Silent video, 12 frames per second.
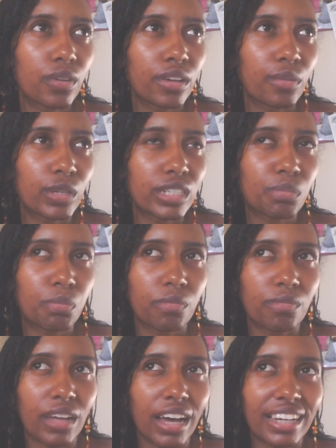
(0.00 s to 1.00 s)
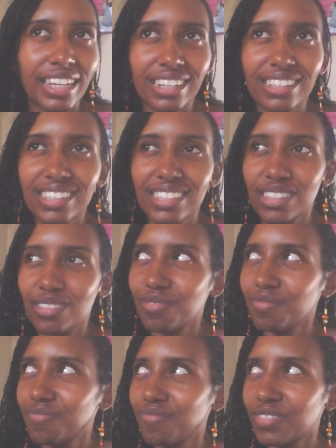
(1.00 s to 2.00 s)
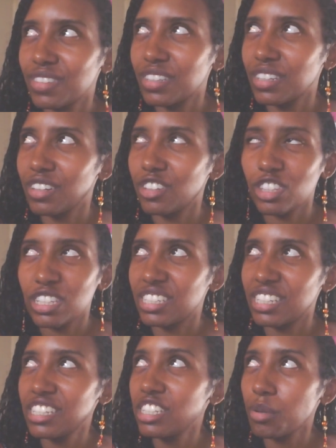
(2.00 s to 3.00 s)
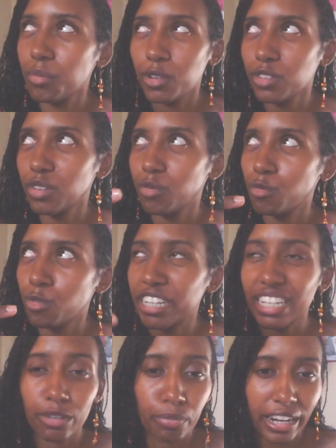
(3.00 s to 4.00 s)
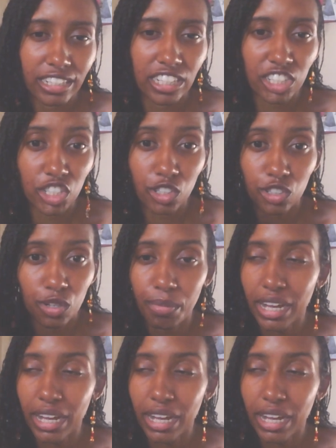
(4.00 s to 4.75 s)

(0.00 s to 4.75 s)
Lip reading: it was against the system, or the Reiki practitioners and